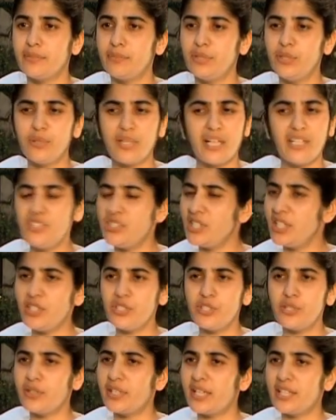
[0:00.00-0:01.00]
You can't
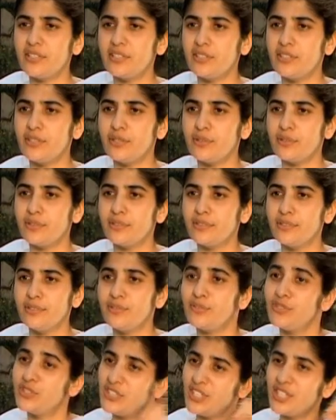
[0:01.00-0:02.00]
change your attitude, you
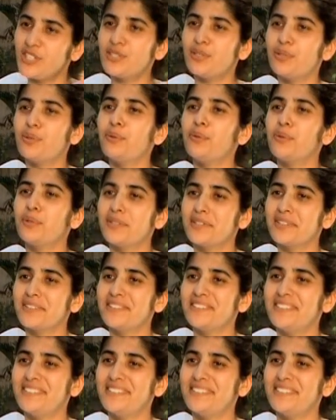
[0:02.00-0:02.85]
have to change the thought.